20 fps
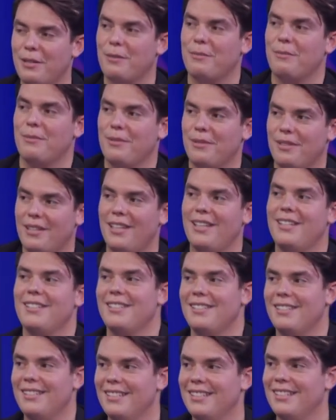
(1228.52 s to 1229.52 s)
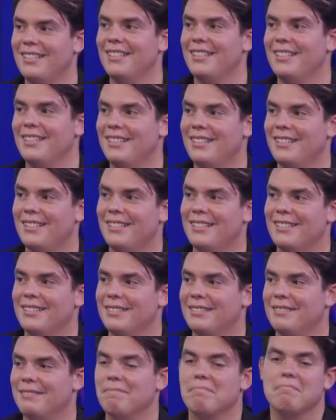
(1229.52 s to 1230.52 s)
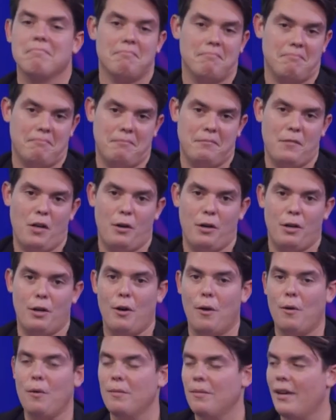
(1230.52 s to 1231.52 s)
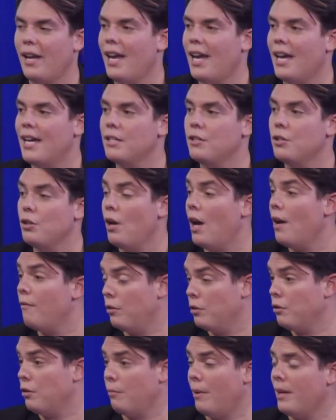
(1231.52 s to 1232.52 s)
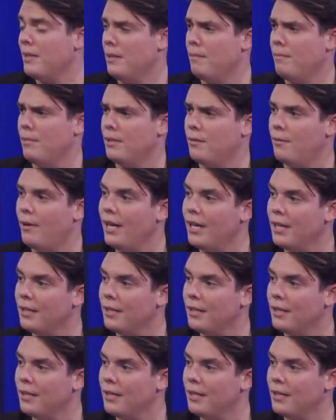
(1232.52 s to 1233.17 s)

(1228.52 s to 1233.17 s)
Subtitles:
children, but there are some adult books in there as well. There you go. And you have also recipes, right?